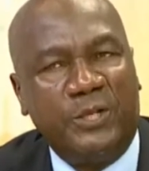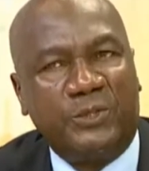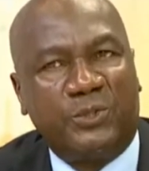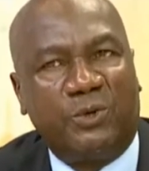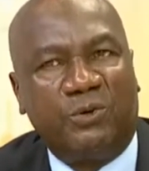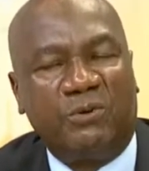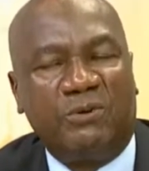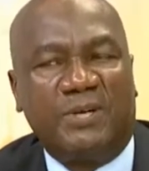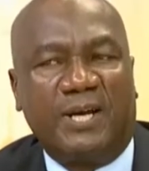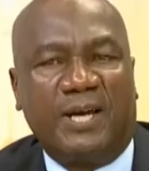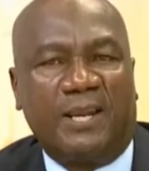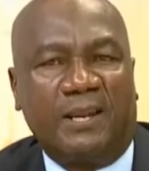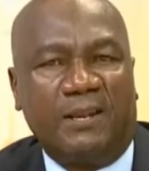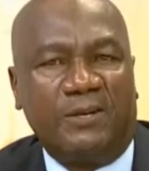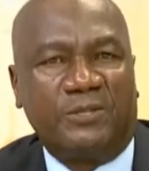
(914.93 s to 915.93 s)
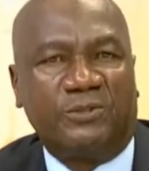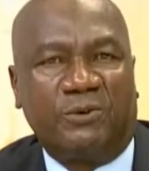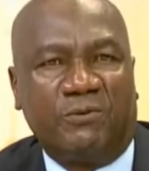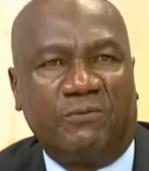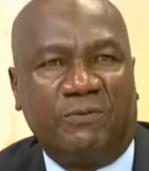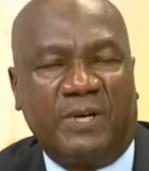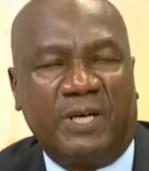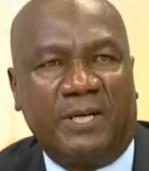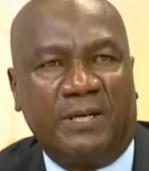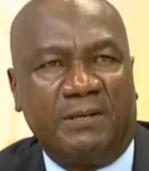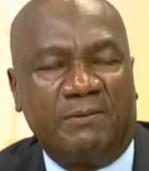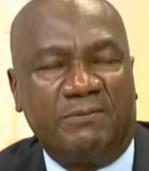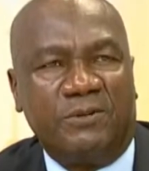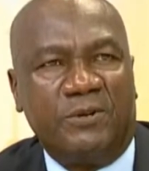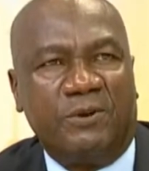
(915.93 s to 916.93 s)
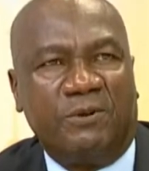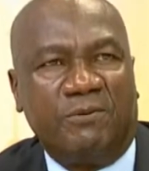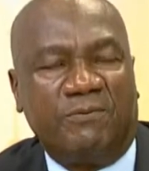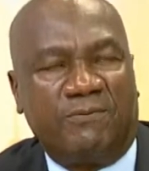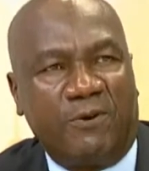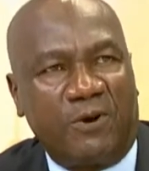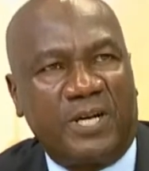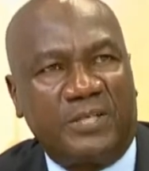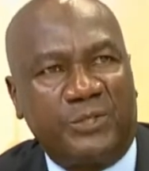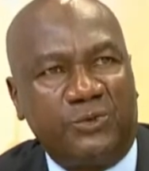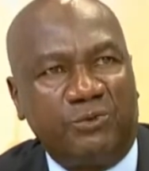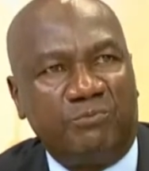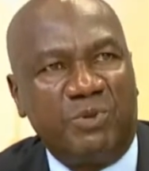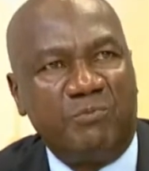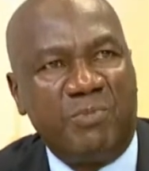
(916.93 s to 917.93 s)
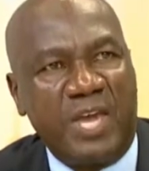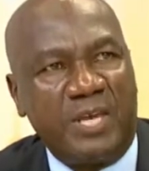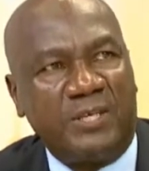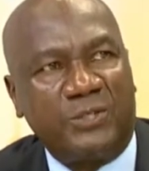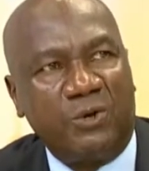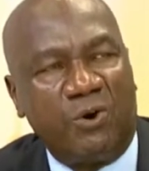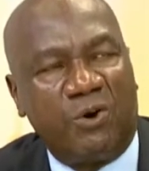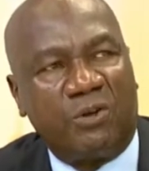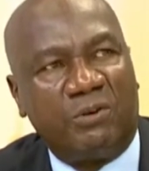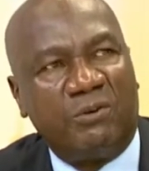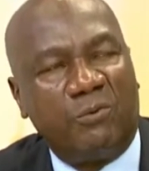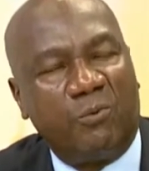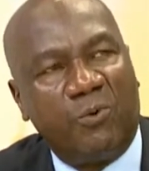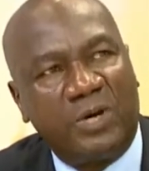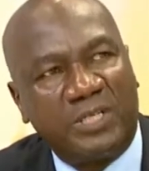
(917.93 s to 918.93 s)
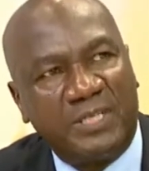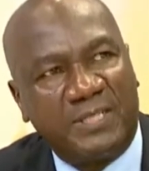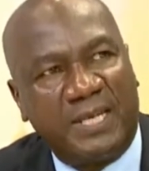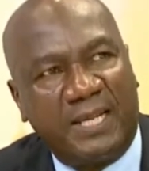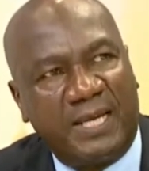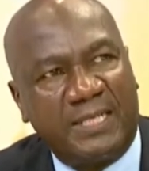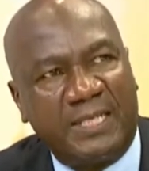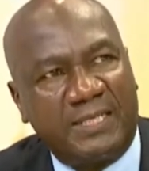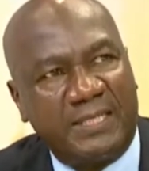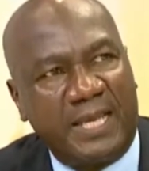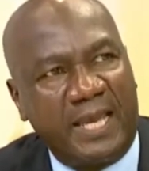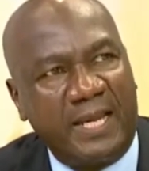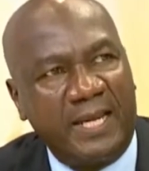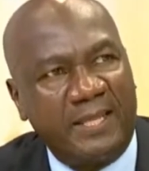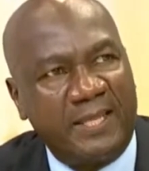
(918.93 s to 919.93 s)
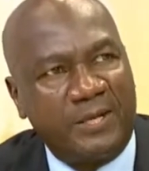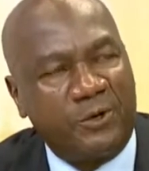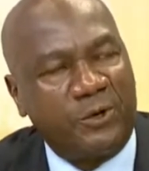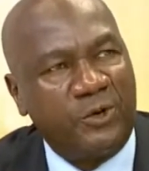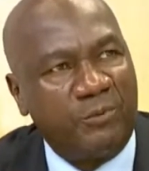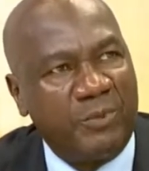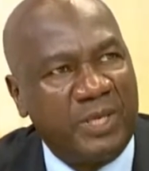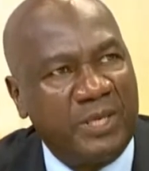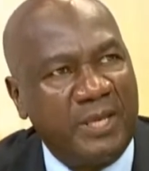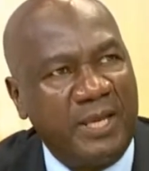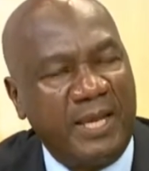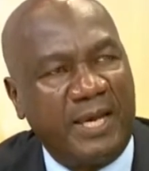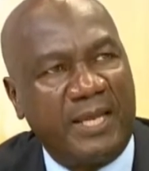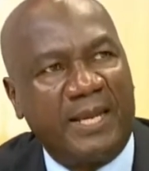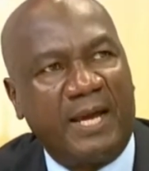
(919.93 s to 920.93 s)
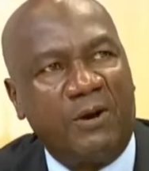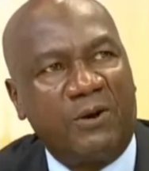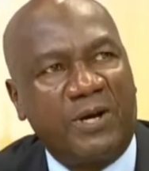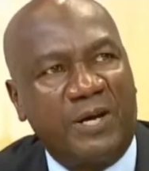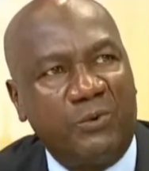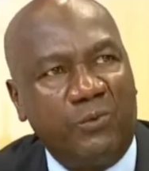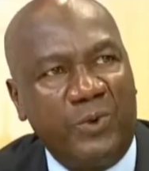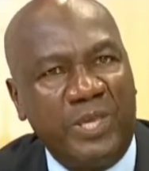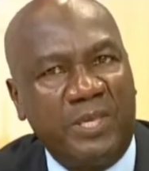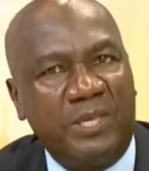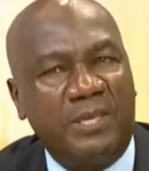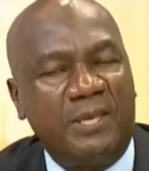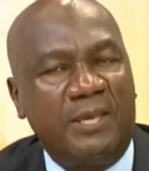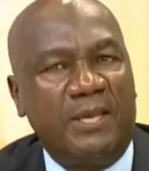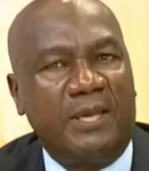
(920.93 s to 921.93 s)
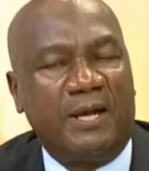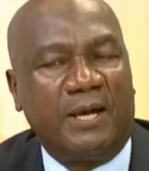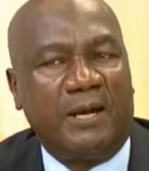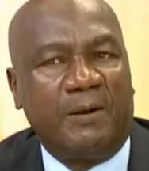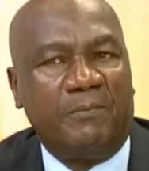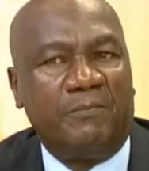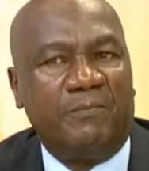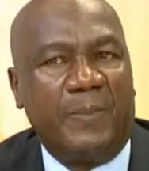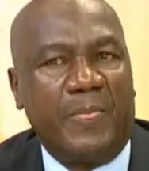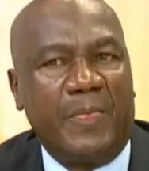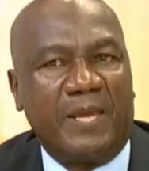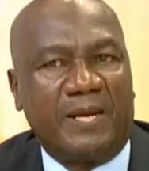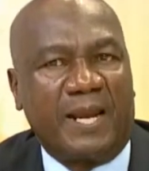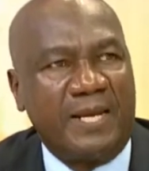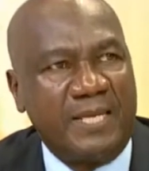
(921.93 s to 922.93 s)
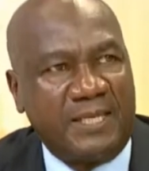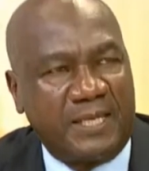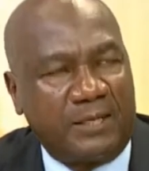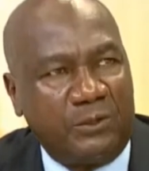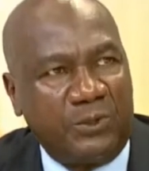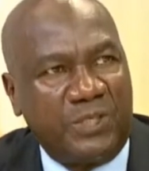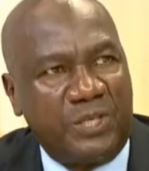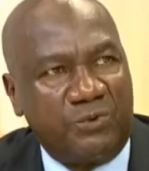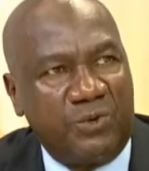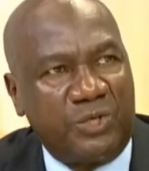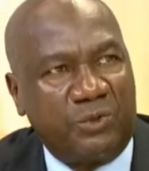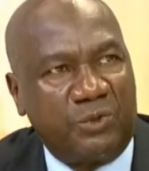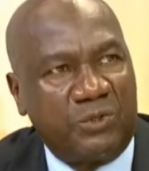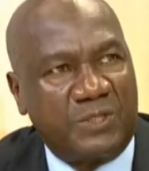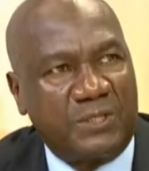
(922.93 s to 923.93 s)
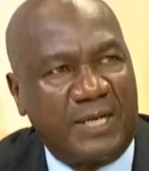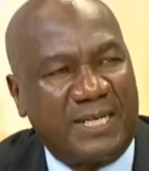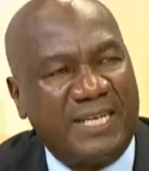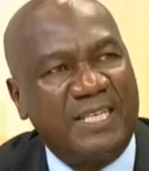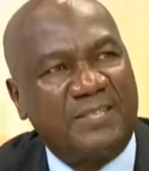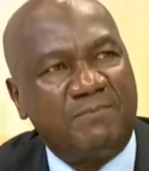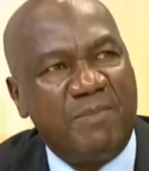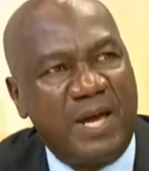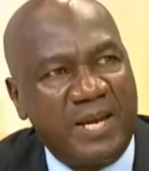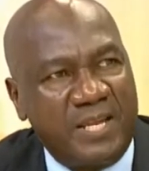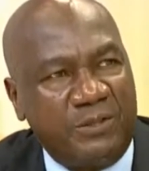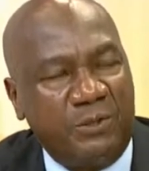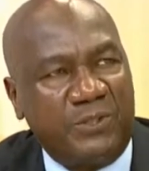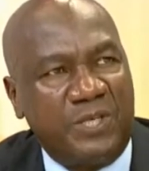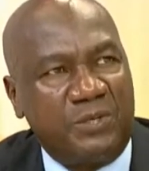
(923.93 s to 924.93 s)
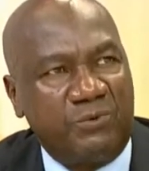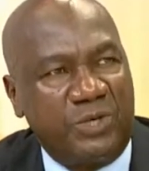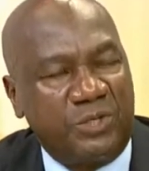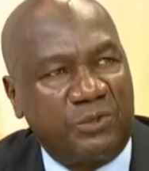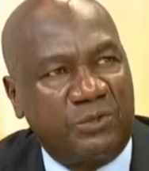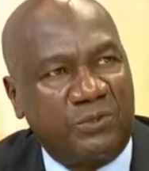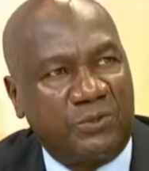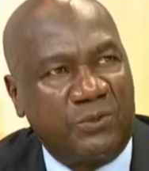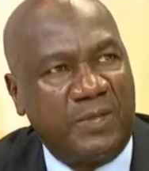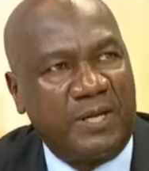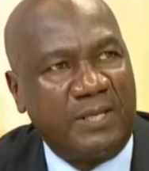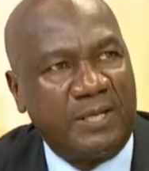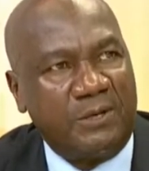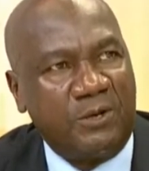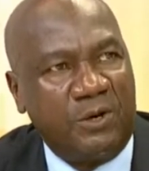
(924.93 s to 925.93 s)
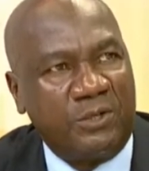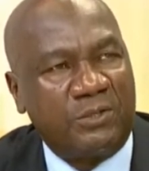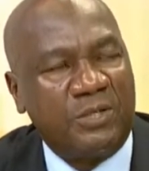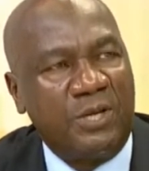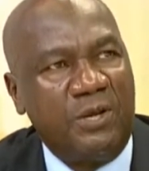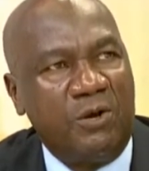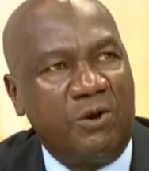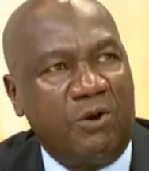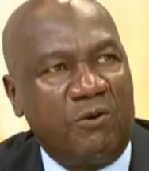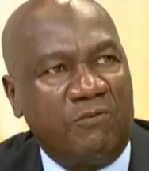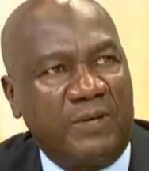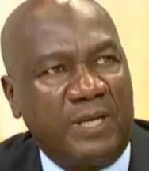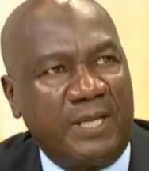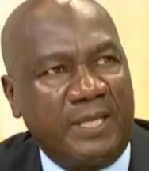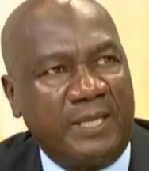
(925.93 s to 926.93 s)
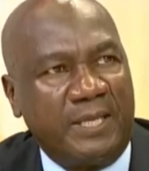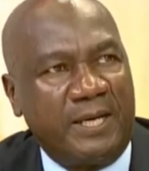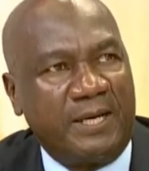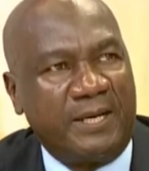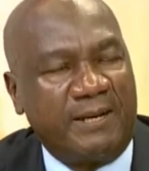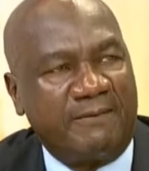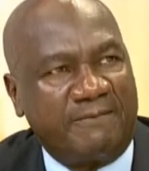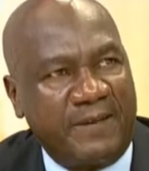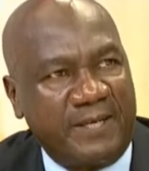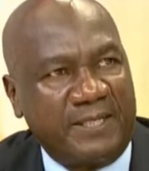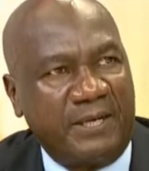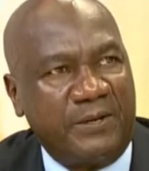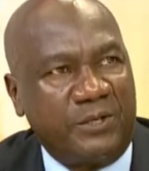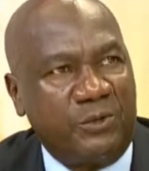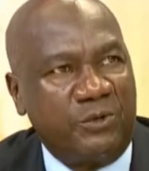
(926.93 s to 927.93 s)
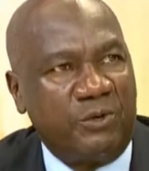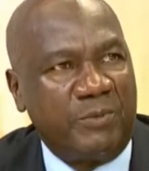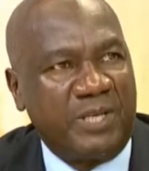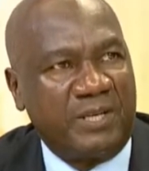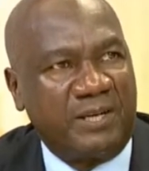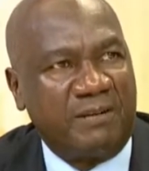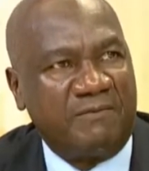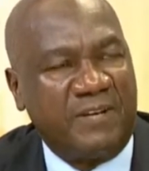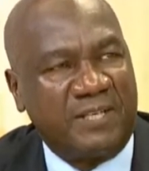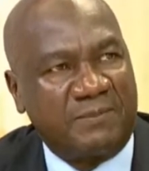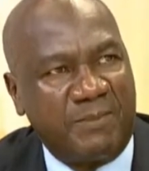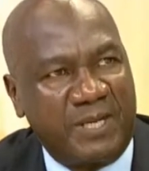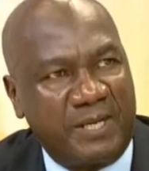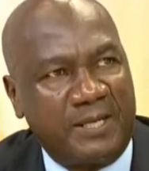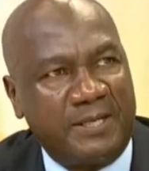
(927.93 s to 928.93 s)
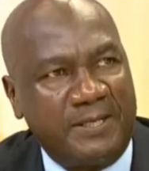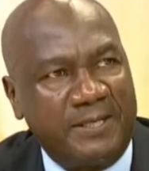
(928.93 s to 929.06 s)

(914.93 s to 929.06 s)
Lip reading: So a lot of, focus should be based on what is it that is ailing the economy and how can we eradicate those situations, at least manage those situations so that they don't overly affect our economy in an adverse manner.